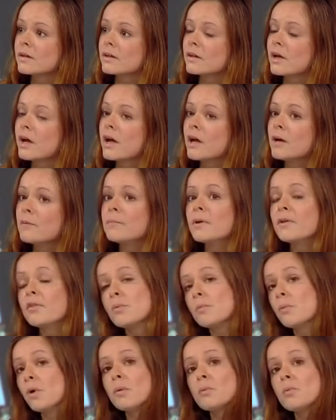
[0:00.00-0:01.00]
At the
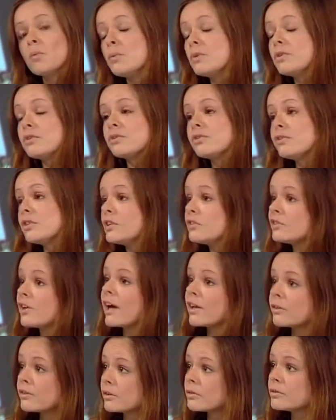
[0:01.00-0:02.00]
moment, we just teach
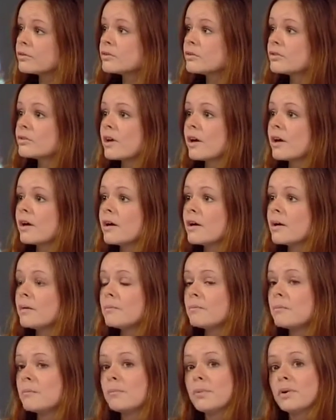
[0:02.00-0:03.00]
adults.
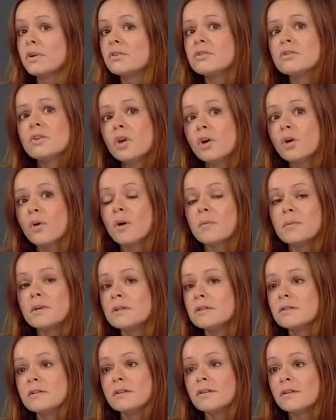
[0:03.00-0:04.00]
But no, I
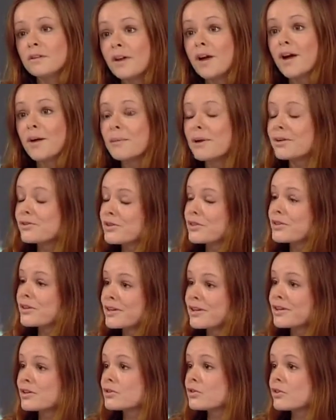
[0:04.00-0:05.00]
mean, I'm actually
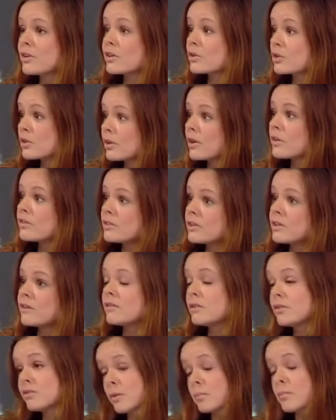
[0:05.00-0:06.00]
thinking it's a good idea, and
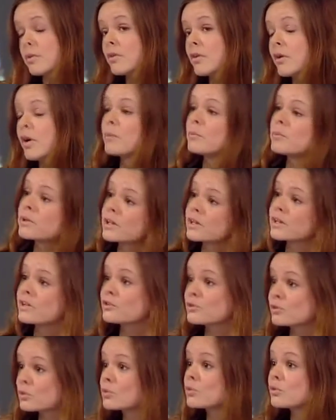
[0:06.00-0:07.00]
it's something that I'm beginning
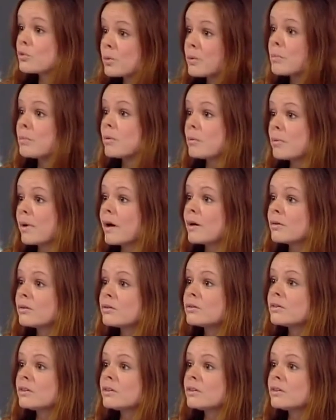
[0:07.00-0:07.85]
to talk to people about